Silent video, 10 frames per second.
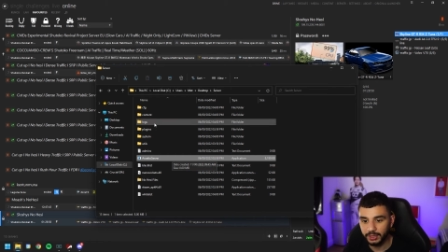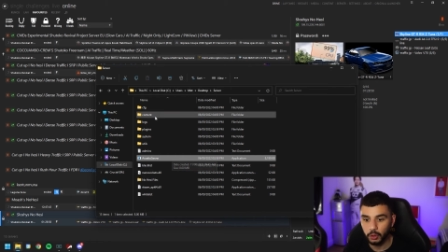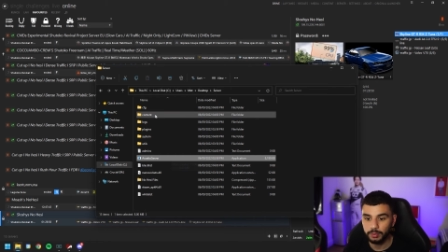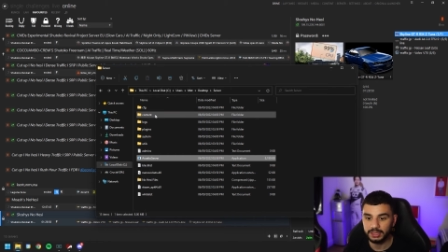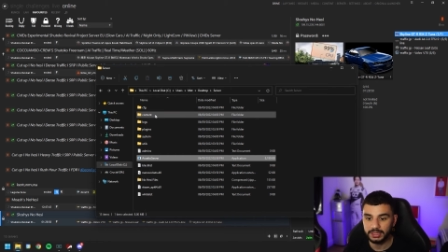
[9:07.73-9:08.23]

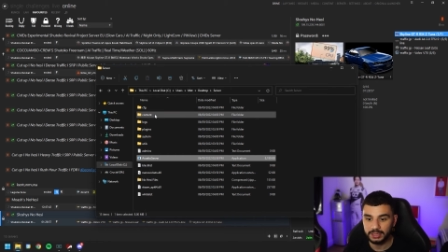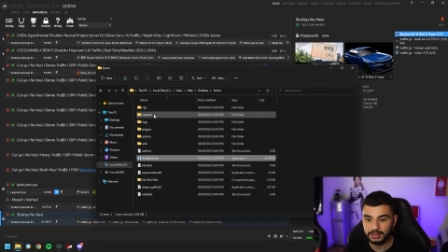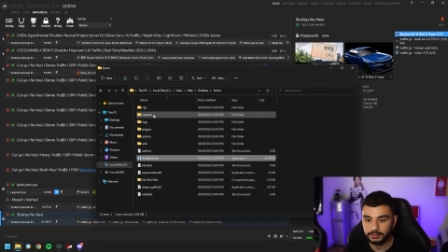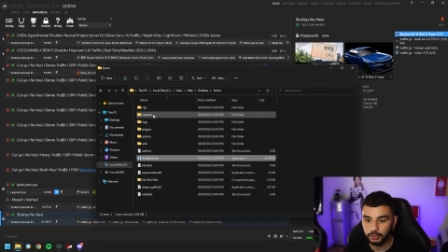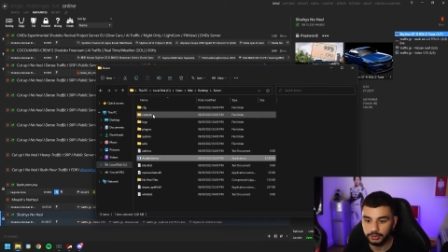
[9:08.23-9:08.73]
opening it
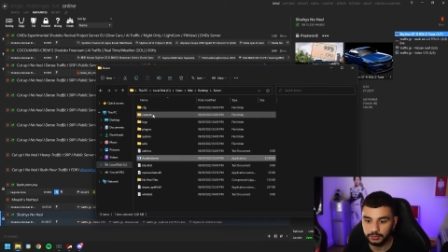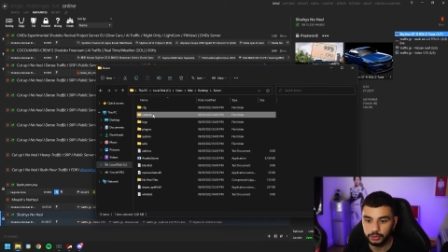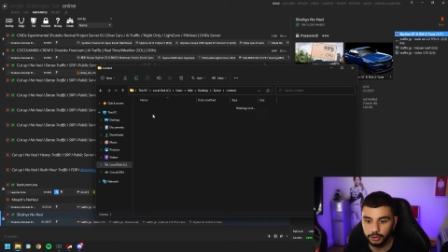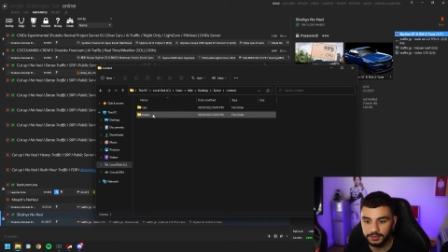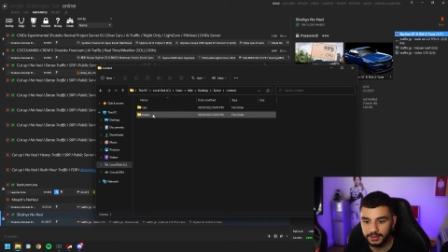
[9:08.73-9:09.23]
is going to
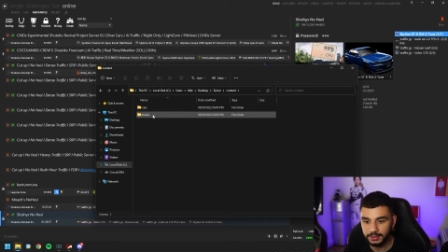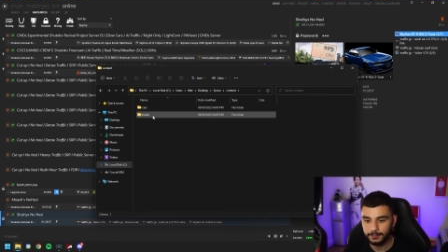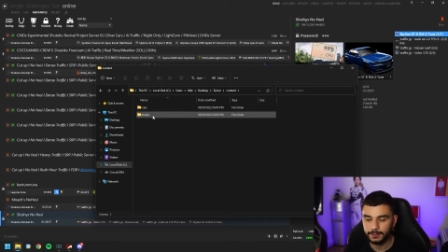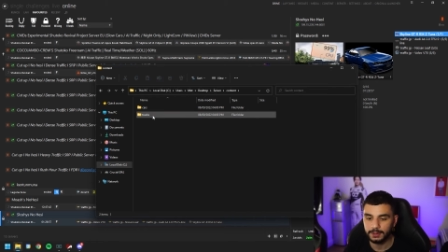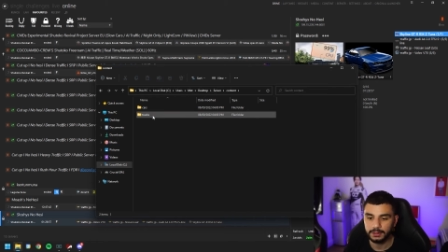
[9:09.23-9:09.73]
content,
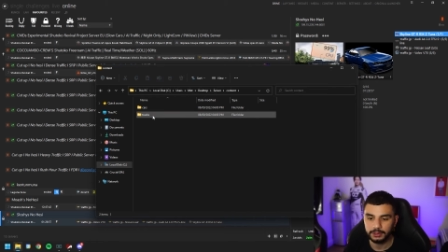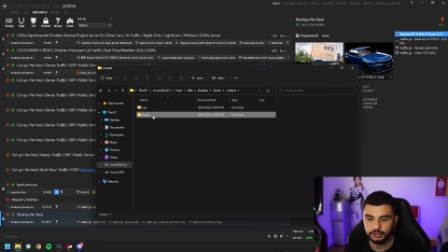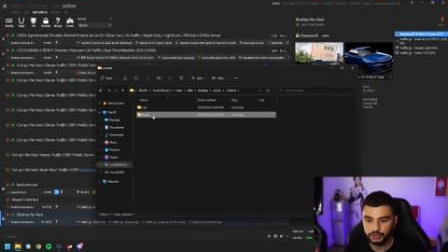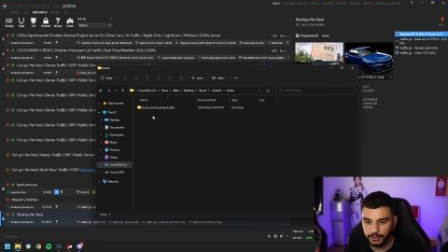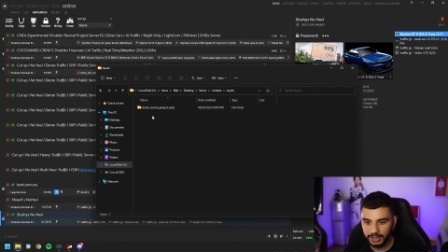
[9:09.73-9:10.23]

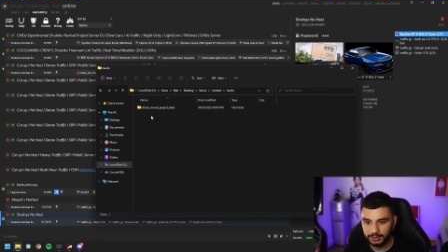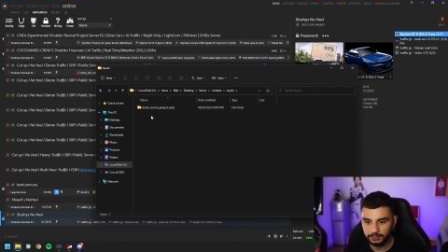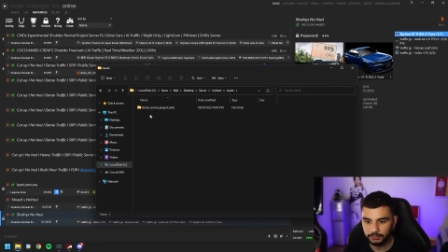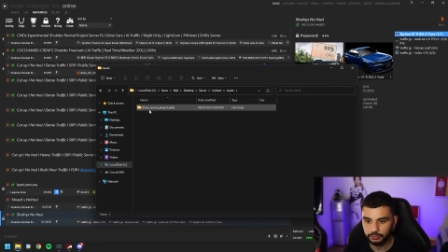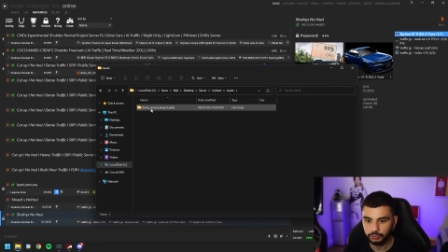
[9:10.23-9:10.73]

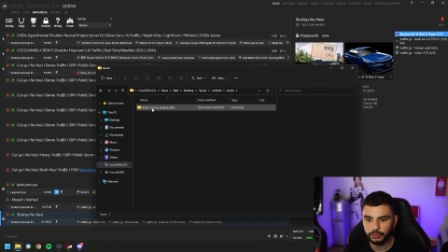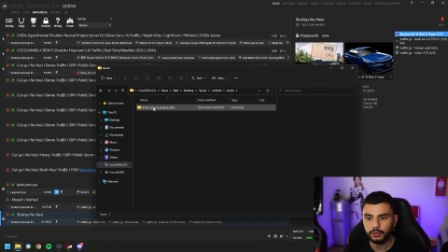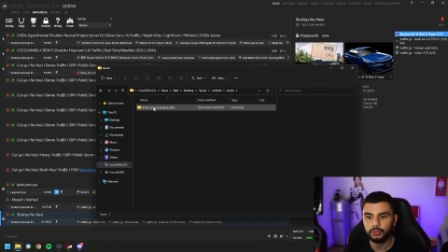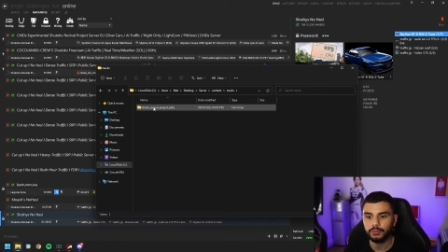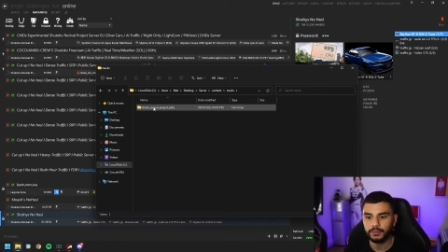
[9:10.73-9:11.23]
tracks,
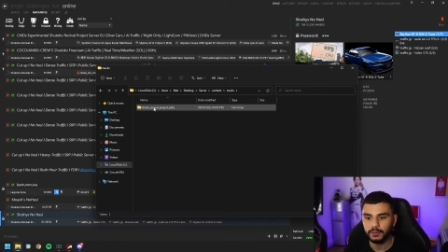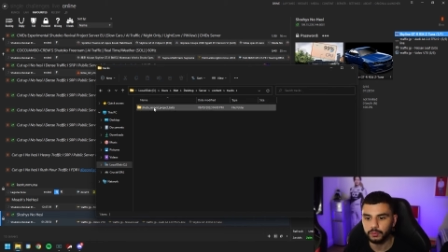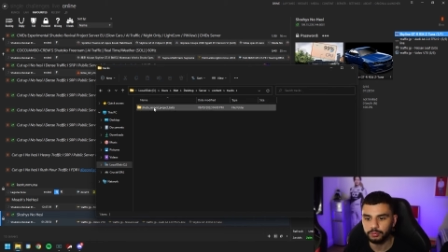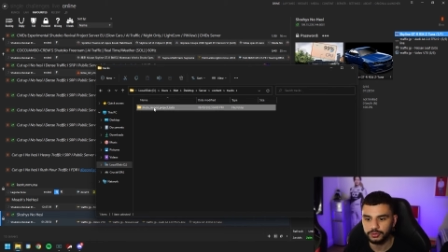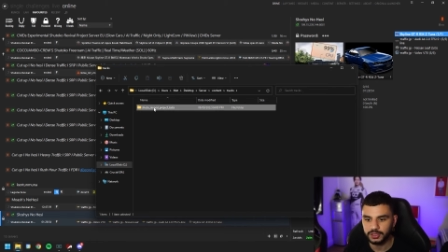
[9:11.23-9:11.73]
Shutoko Revival
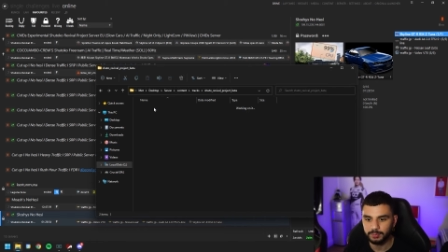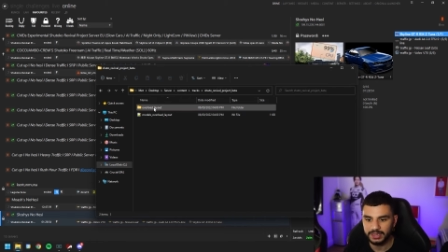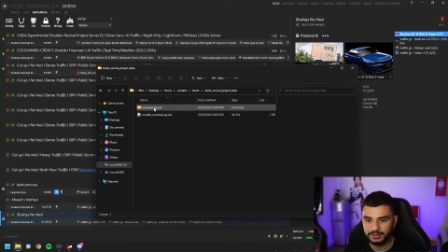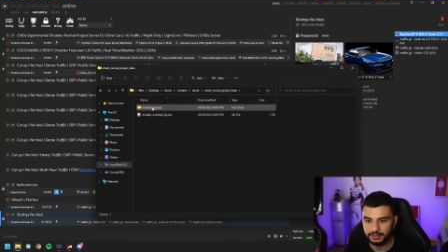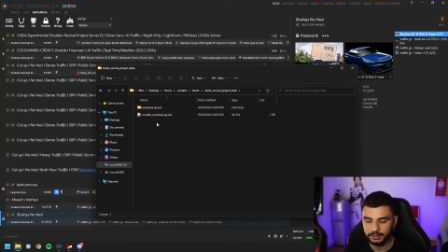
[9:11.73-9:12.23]
Project
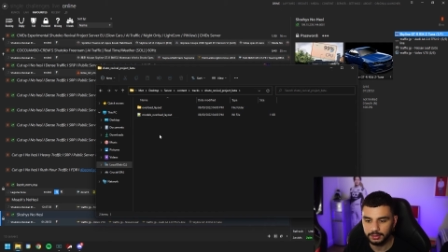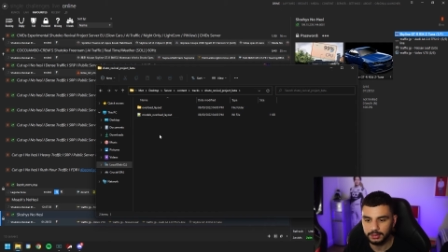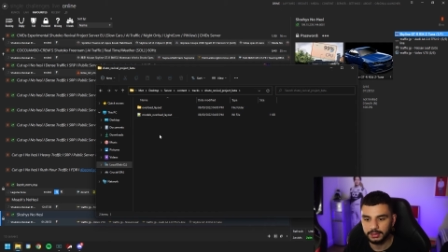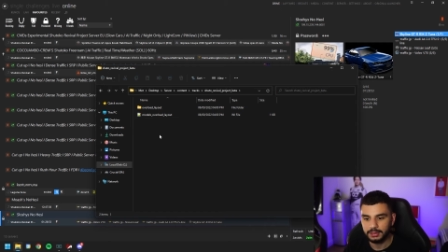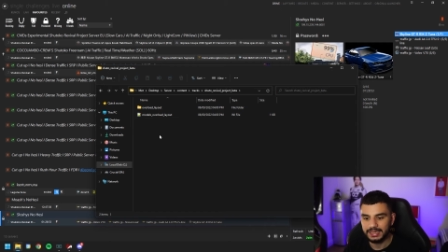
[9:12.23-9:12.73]
Beta.
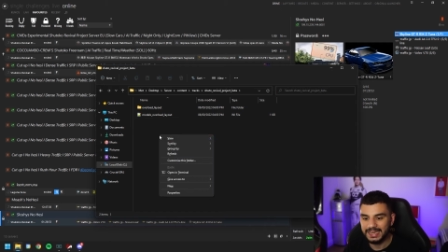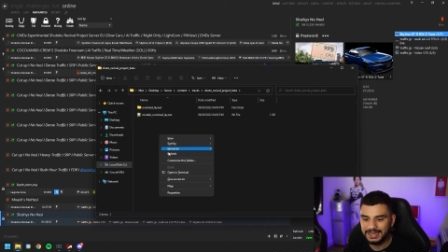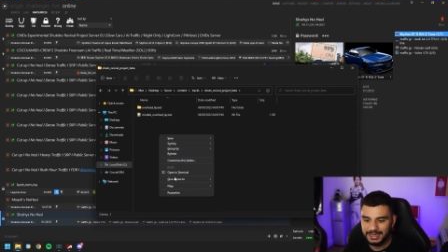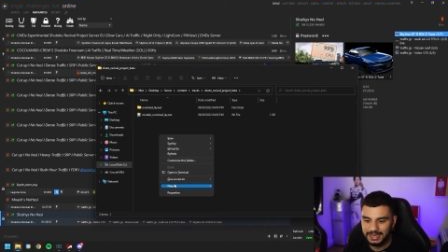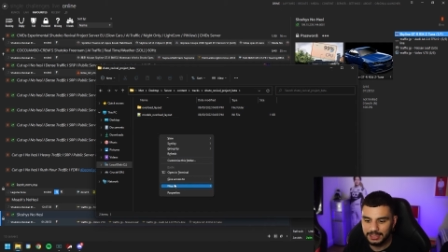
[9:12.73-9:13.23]
In
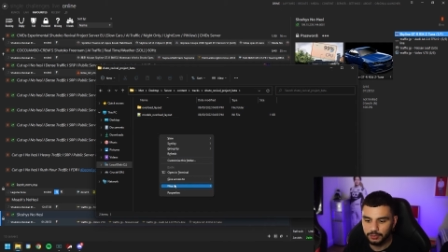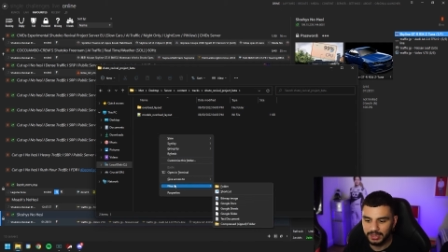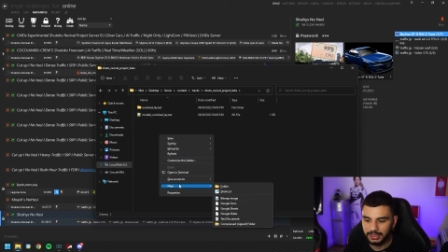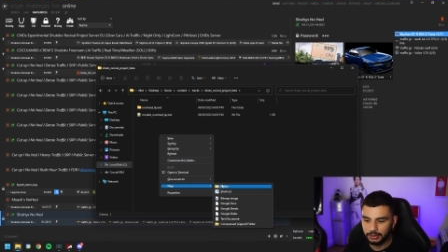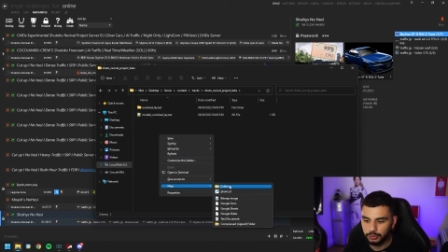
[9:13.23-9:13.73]
here, you
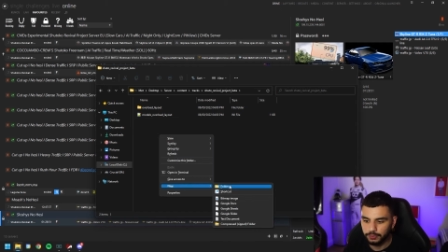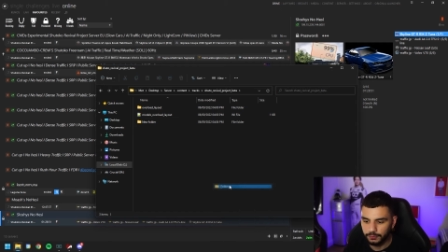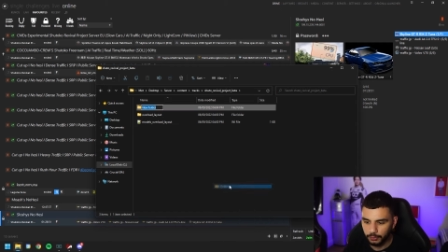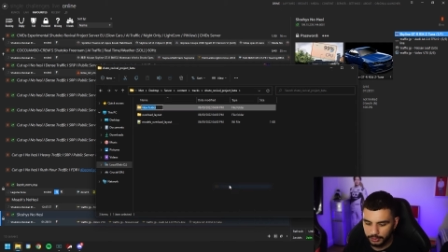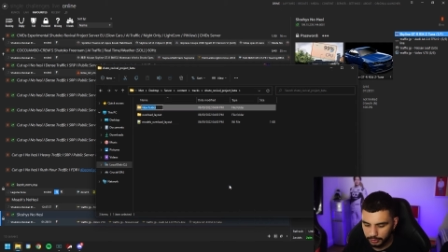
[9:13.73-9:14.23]
make a new
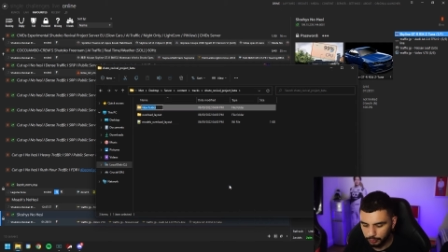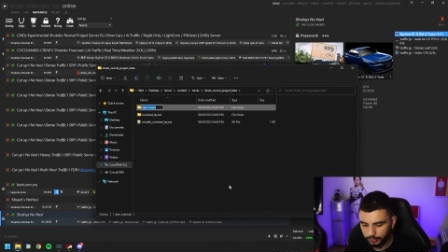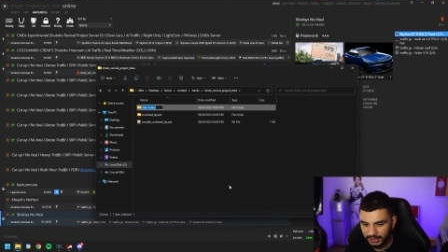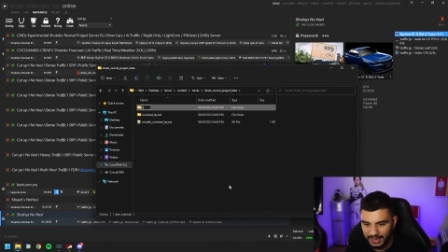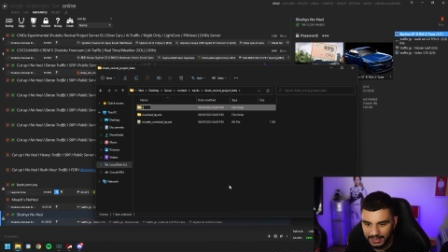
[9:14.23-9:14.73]
folder
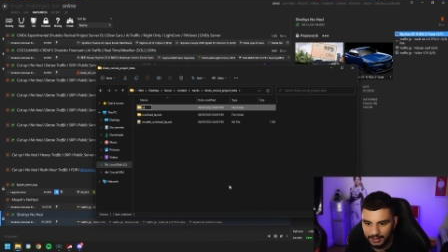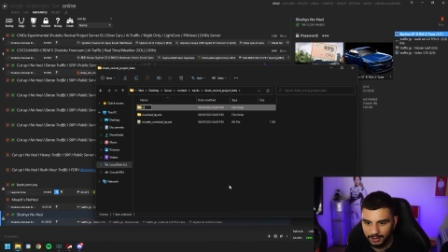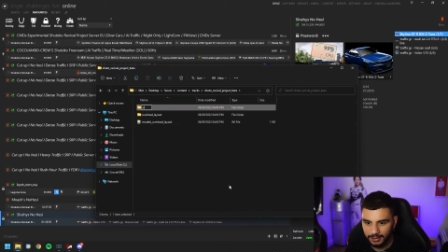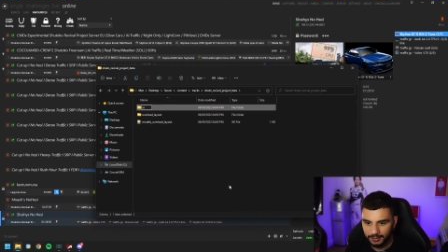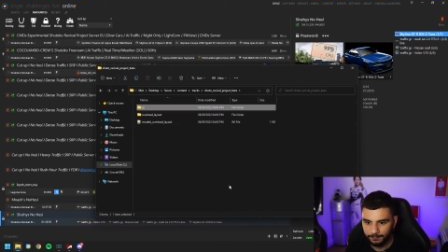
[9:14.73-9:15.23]
called
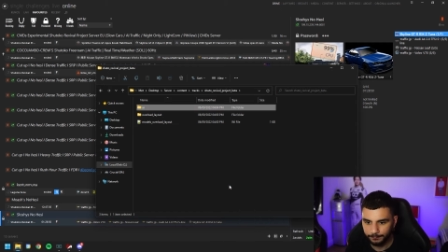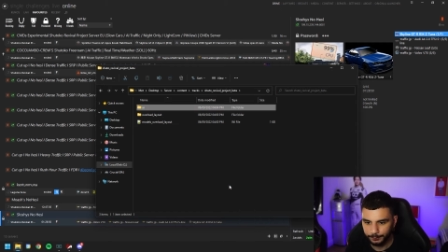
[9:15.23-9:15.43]
AI.